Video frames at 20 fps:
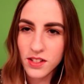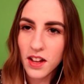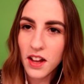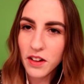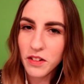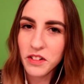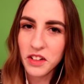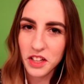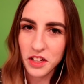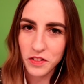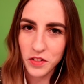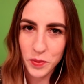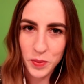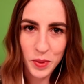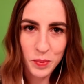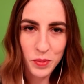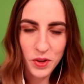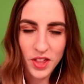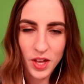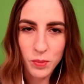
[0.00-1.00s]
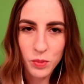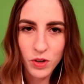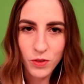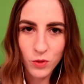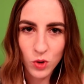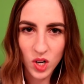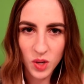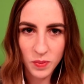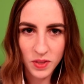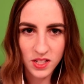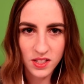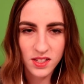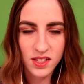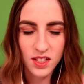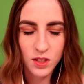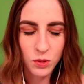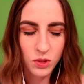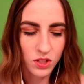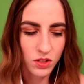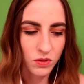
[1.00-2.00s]
I really remember that performance.
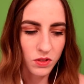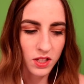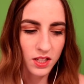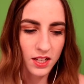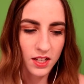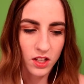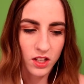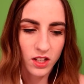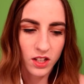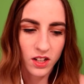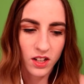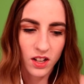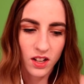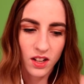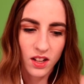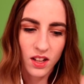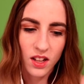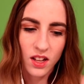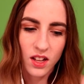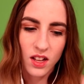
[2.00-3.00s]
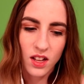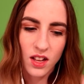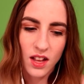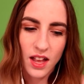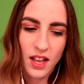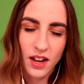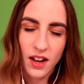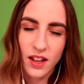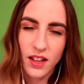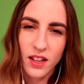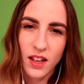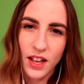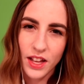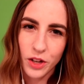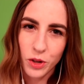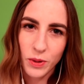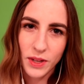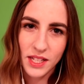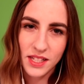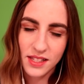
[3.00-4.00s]
It was really good. And
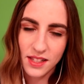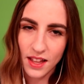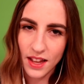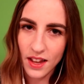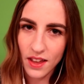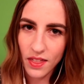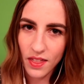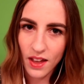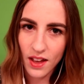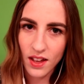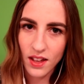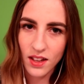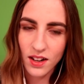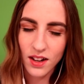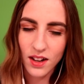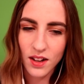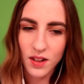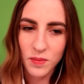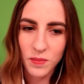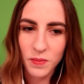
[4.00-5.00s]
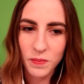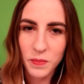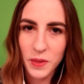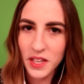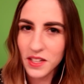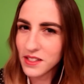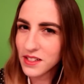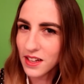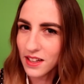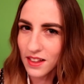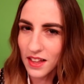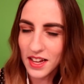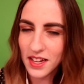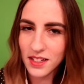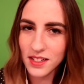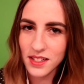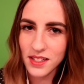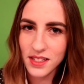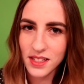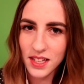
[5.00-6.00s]
is like that, because I
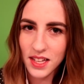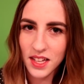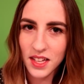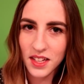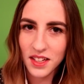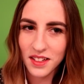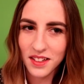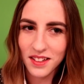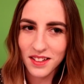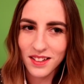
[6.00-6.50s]
like to see